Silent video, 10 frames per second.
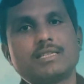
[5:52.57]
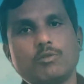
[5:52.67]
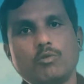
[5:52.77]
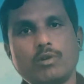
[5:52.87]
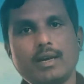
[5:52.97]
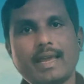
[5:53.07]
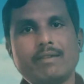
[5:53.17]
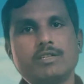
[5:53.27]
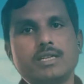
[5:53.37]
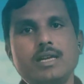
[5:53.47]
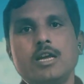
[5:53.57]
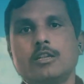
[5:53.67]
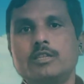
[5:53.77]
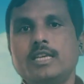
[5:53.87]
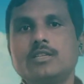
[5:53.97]
as the oral
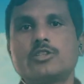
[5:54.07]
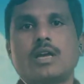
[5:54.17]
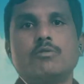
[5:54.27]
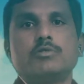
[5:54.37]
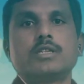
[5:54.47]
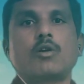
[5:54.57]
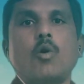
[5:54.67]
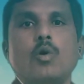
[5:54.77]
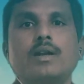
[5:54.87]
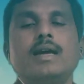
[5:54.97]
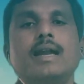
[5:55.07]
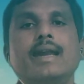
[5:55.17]
cavity, these sounds are called